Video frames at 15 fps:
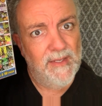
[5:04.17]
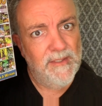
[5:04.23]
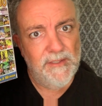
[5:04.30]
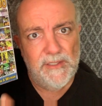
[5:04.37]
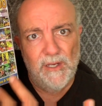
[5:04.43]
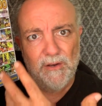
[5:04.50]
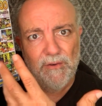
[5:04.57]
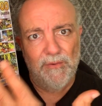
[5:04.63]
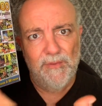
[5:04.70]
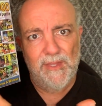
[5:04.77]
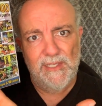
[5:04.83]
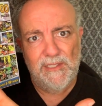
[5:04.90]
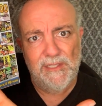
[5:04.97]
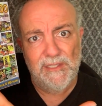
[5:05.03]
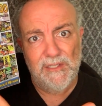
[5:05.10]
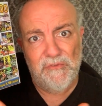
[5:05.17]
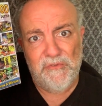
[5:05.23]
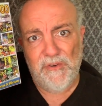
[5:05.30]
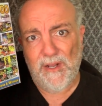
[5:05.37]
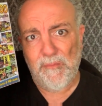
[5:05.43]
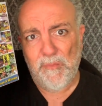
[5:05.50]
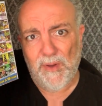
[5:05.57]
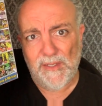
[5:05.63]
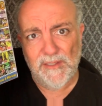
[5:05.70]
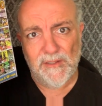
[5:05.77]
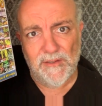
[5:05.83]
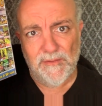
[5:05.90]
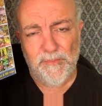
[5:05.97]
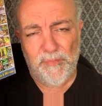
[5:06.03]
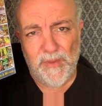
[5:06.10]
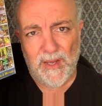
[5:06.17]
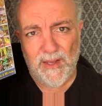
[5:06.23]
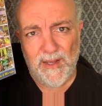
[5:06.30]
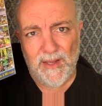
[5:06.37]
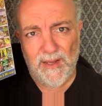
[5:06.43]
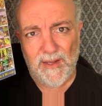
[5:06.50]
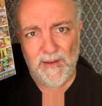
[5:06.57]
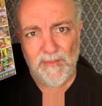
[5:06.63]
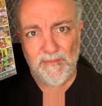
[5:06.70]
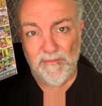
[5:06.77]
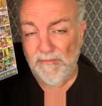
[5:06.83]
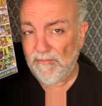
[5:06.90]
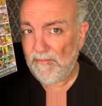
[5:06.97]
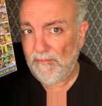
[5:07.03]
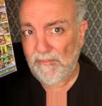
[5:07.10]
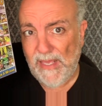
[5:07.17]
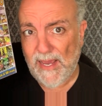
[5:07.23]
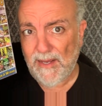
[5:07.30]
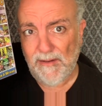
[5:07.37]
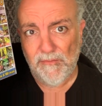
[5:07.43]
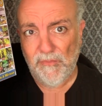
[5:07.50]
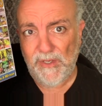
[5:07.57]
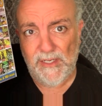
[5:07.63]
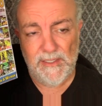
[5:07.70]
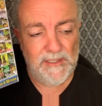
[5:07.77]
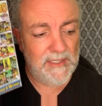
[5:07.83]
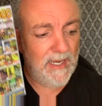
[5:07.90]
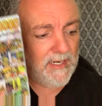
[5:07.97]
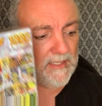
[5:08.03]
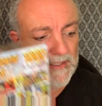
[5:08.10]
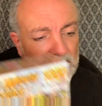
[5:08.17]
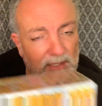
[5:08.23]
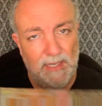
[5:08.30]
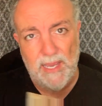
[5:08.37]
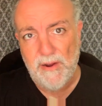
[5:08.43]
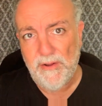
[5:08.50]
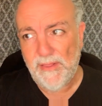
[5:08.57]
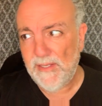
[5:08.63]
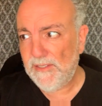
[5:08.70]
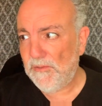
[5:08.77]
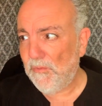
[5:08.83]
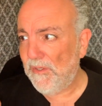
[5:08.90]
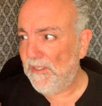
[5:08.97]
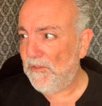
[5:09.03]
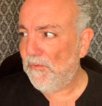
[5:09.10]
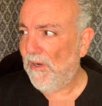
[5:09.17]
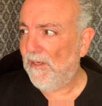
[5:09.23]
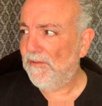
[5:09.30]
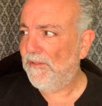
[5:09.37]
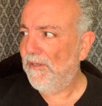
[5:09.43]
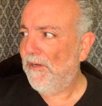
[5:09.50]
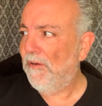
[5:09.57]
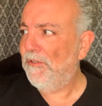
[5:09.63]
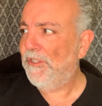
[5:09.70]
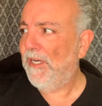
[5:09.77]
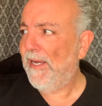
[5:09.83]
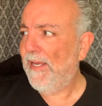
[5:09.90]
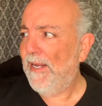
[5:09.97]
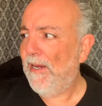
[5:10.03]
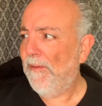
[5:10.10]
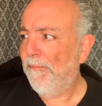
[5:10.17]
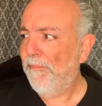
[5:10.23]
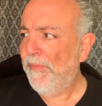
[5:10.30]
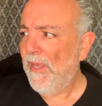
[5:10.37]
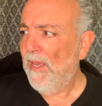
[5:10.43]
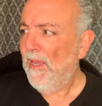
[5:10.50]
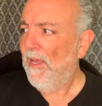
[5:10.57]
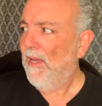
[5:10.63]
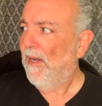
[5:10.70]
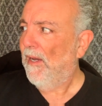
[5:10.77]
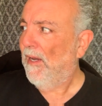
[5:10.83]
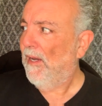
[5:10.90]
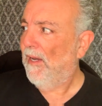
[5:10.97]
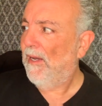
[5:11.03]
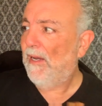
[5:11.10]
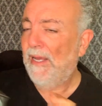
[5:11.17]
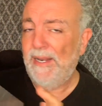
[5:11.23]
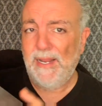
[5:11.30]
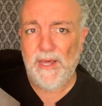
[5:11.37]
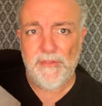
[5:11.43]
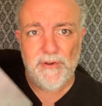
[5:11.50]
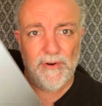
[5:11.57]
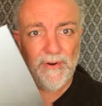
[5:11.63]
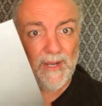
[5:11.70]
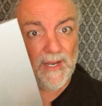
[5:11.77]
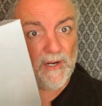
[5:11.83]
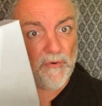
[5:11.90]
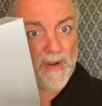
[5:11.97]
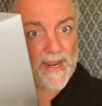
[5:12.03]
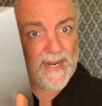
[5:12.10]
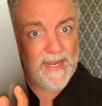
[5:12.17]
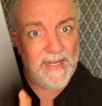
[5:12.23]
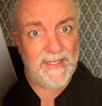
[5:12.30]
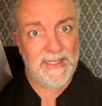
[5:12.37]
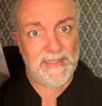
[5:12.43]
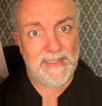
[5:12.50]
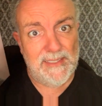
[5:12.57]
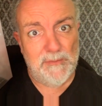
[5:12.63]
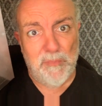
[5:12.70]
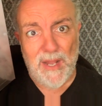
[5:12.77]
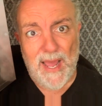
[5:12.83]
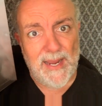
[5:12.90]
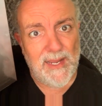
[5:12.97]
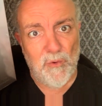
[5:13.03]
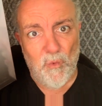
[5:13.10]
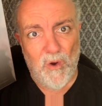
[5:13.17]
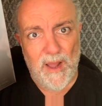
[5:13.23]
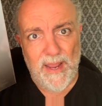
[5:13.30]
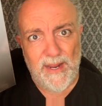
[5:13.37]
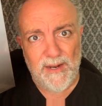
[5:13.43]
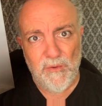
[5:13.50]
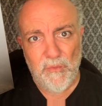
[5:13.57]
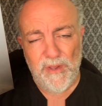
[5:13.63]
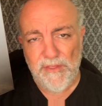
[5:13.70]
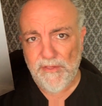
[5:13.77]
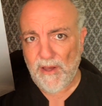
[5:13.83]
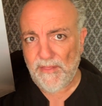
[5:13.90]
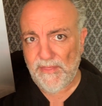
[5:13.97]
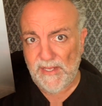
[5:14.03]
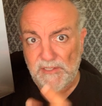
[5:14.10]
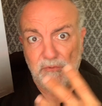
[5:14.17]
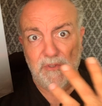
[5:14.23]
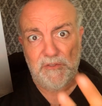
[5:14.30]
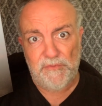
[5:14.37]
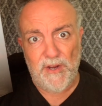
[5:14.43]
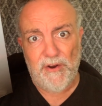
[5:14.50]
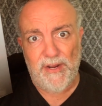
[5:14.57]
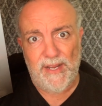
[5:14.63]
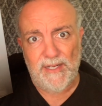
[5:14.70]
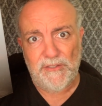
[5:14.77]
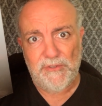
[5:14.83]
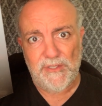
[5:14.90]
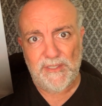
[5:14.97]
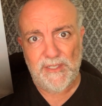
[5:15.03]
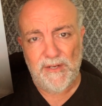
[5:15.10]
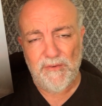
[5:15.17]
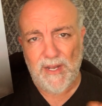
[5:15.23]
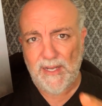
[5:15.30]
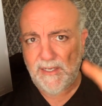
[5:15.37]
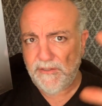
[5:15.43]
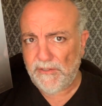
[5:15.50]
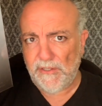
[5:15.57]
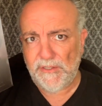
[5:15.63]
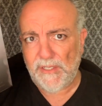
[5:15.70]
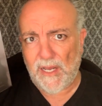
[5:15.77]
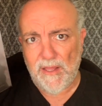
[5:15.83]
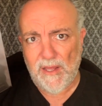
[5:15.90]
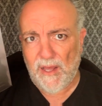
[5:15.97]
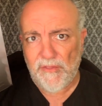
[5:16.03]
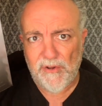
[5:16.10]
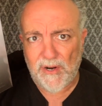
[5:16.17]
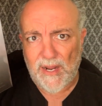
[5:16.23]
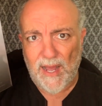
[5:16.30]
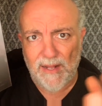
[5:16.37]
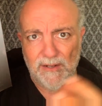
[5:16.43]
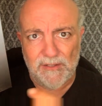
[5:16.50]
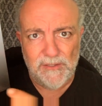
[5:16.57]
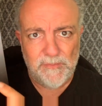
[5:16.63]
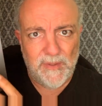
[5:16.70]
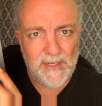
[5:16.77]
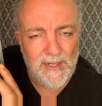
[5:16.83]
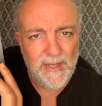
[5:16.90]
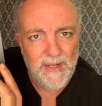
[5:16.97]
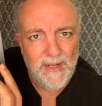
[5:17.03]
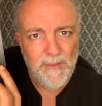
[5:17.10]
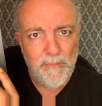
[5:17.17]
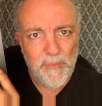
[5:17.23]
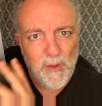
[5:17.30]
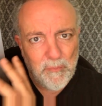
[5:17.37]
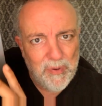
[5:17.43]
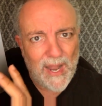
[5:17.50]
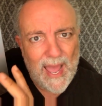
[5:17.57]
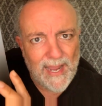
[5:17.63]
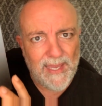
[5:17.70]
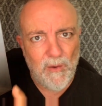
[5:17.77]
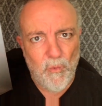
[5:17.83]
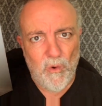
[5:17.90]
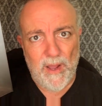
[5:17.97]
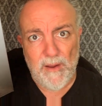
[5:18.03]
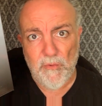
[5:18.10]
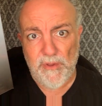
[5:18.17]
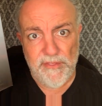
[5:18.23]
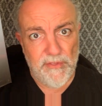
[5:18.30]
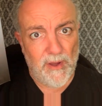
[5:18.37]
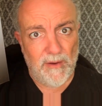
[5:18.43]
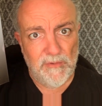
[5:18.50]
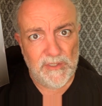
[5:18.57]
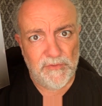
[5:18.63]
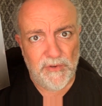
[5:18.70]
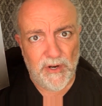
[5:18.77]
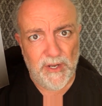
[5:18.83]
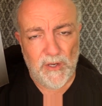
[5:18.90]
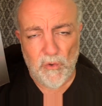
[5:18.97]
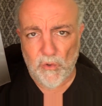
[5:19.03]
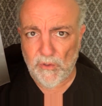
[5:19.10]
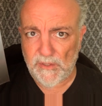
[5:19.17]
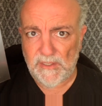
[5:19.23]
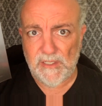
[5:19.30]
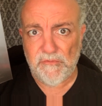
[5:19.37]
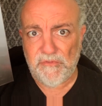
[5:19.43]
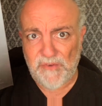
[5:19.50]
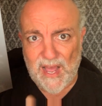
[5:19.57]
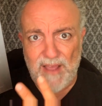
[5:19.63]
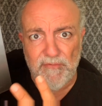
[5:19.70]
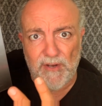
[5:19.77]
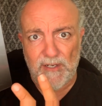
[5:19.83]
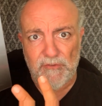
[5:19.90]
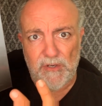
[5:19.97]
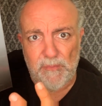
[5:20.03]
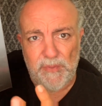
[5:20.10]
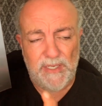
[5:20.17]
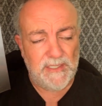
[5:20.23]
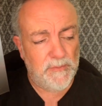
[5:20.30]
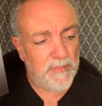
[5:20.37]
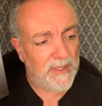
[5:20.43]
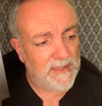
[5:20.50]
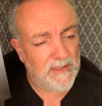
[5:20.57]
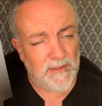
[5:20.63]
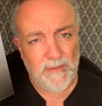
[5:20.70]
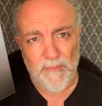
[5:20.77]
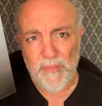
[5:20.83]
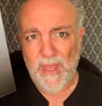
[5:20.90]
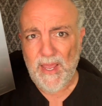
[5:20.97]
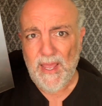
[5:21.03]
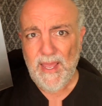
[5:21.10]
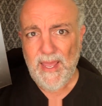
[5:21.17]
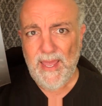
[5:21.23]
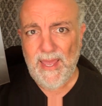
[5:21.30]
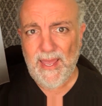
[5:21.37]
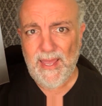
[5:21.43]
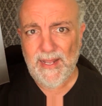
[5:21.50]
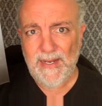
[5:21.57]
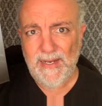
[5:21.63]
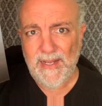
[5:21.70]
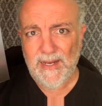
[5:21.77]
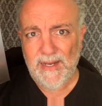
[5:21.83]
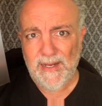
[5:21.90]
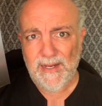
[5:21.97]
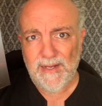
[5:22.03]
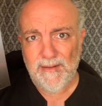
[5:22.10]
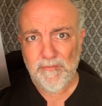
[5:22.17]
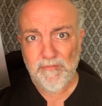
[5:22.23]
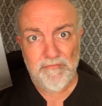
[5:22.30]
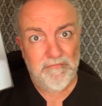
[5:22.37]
so this is a fun puzzle. Uh, yeah, we decided to carry this one as well, so go check it out. Uh, another a uh, gradient, this is black and white. We thought this was very interesting, right? Because there's uh, other colors, but the black and white we thought was very cool. This is a 500 piece puzzle. And uh,